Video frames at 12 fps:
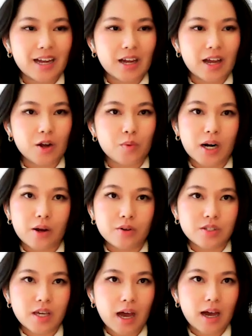uh, when I
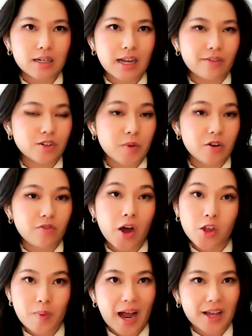was young after my
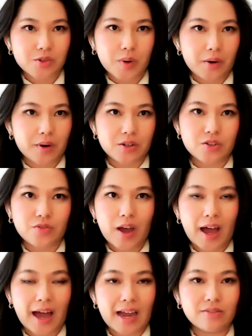father passed away when I was
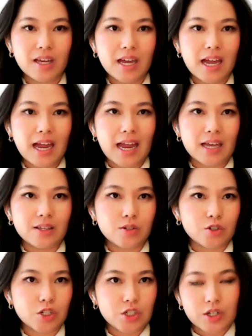five. And
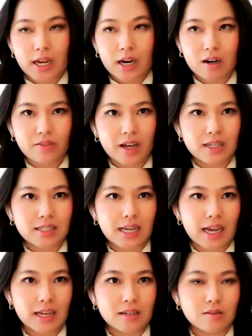so she took care of us
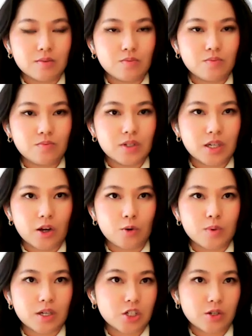and you know,
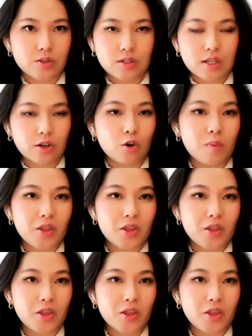because she was a single